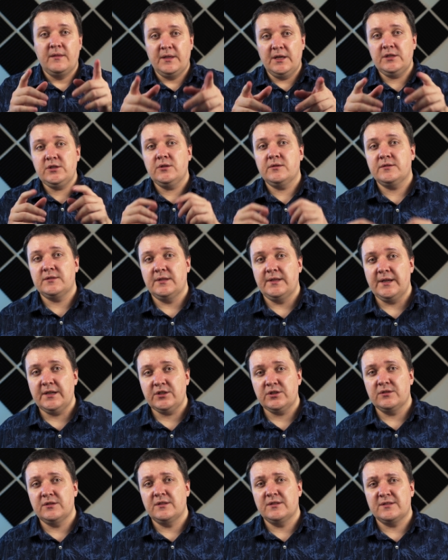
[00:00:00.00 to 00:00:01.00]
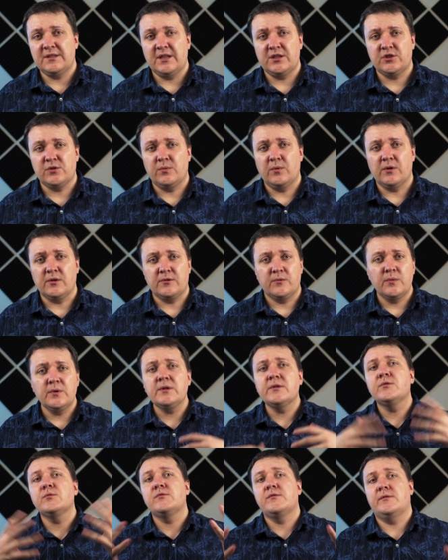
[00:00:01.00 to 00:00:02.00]
Natural selection in such world
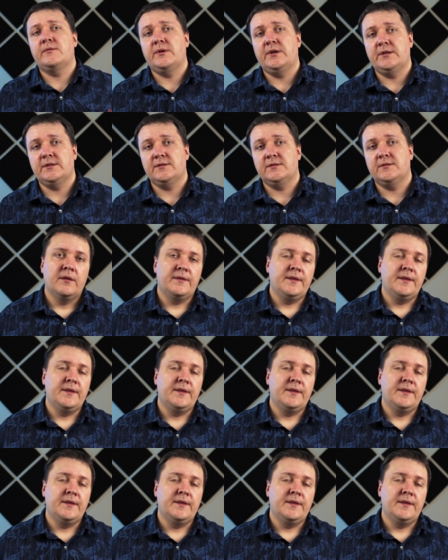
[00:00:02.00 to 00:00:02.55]
will do the rest.